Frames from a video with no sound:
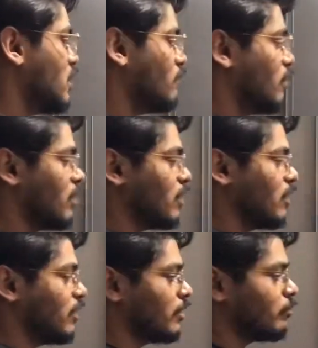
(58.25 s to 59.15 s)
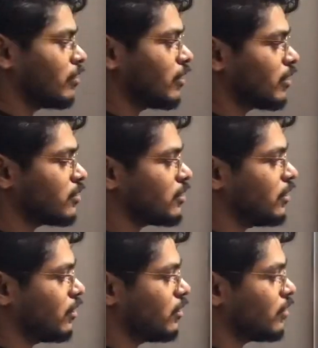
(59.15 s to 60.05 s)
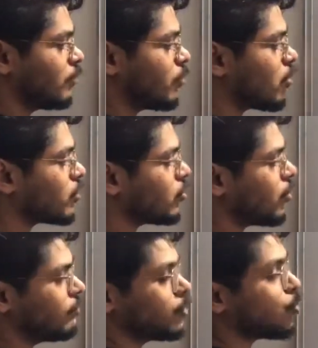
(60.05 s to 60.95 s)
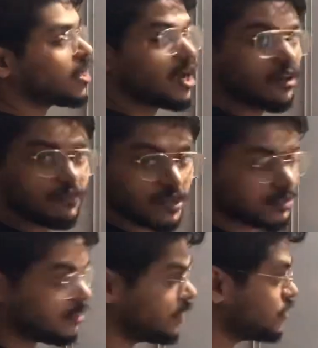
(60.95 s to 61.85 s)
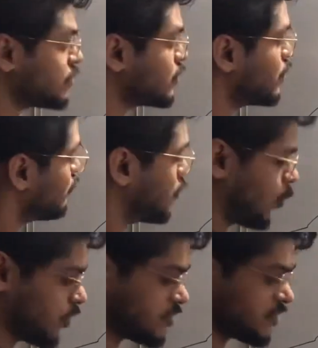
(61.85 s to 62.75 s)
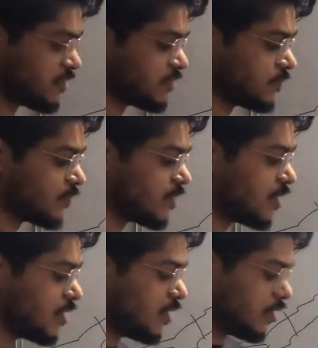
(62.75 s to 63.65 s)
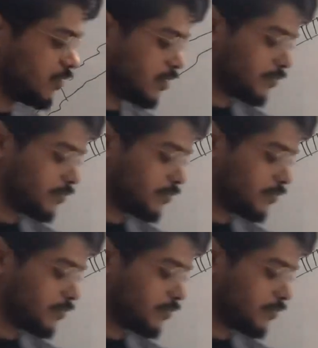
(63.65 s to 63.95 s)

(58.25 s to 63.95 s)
where in the bronchiole we don't have cartilage. We know these things. Okay.